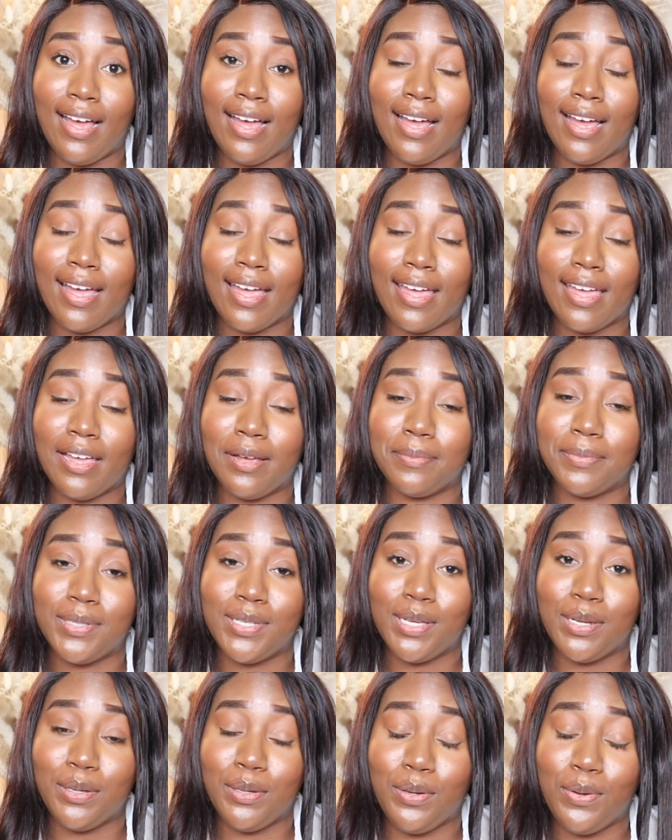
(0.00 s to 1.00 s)
I am
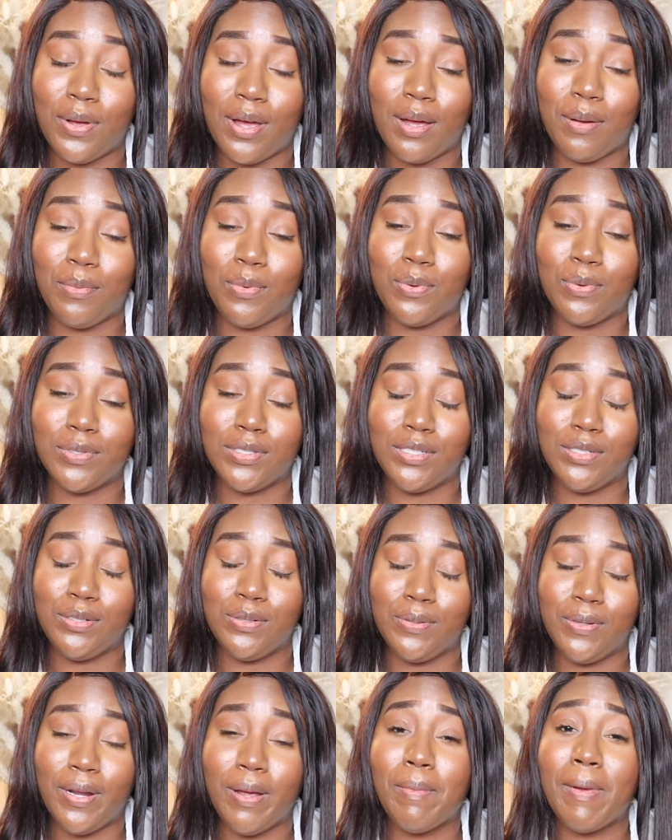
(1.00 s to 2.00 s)
telling you I'm going to
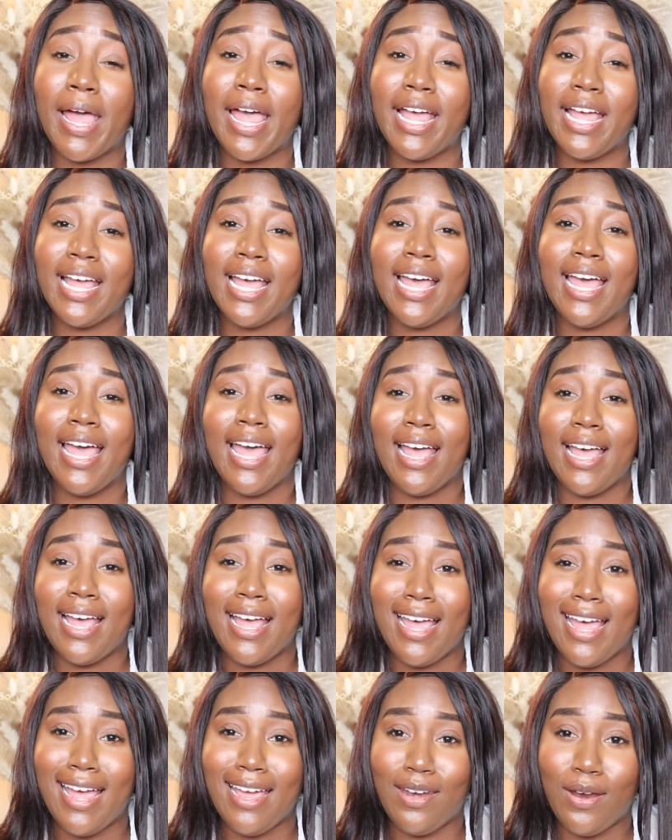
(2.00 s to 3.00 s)
do it in May,
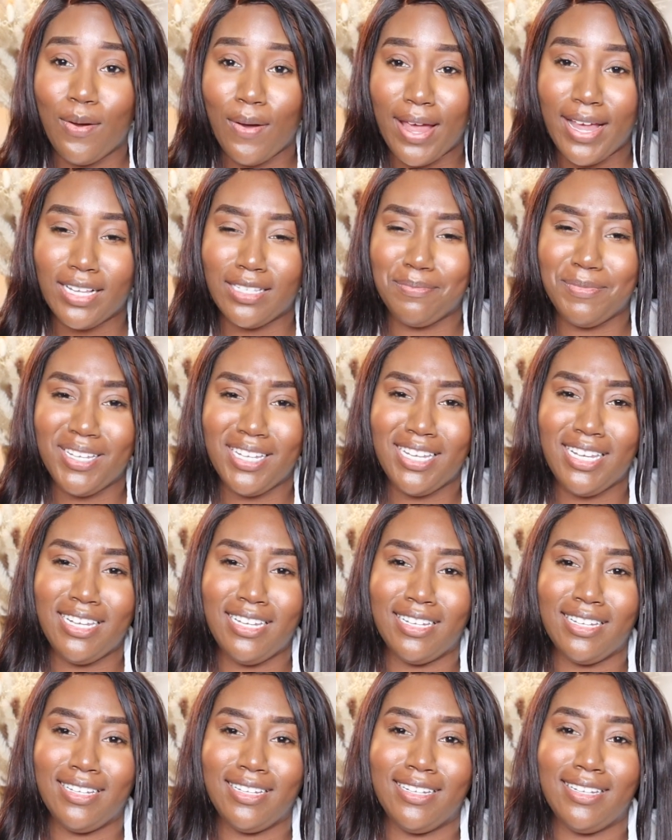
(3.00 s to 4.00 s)
and don't ask me
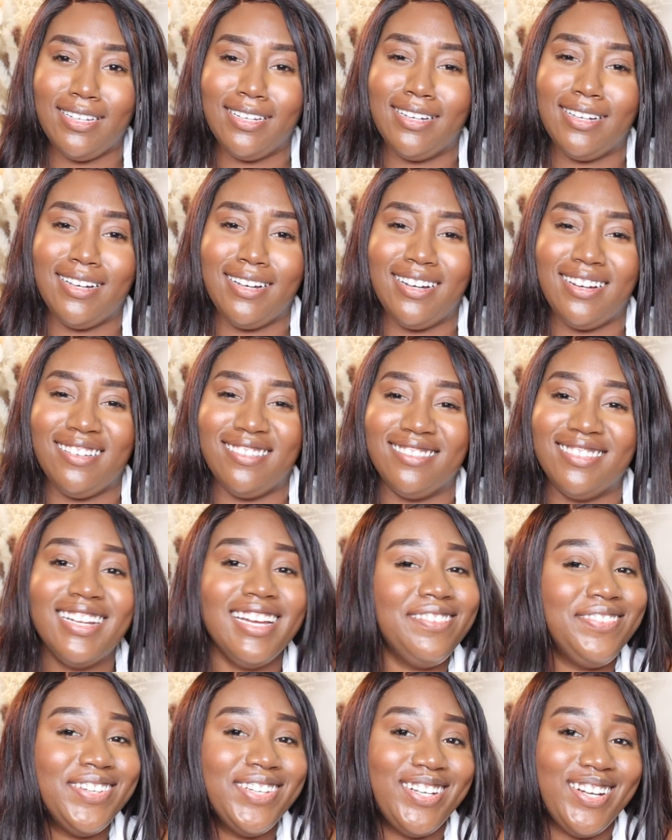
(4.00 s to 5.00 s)
again.
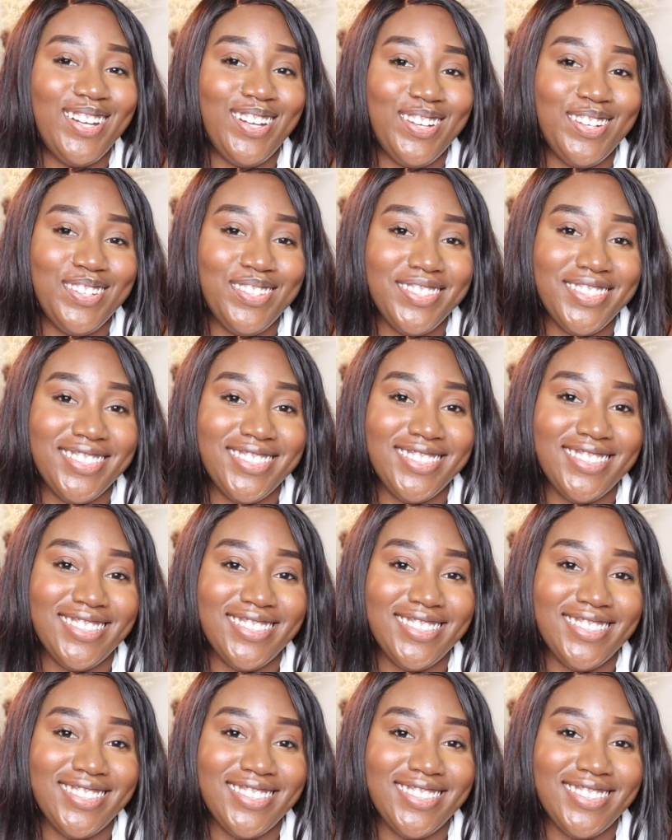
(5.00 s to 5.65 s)
Love you though.